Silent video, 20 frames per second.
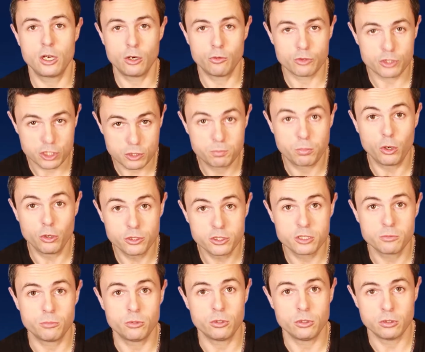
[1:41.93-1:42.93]
a
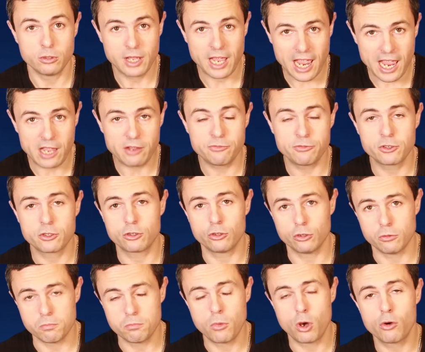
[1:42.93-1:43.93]
responsible, ethical,
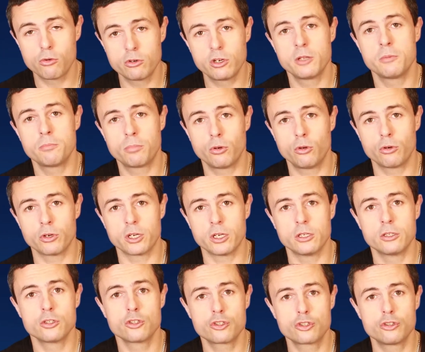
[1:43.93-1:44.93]
moral employer
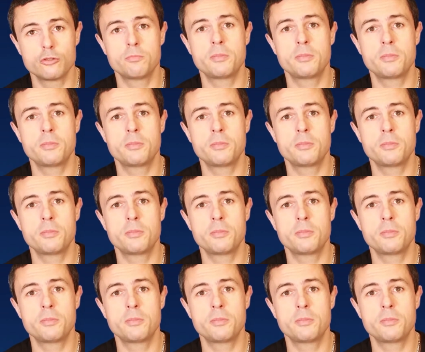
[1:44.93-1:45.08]
should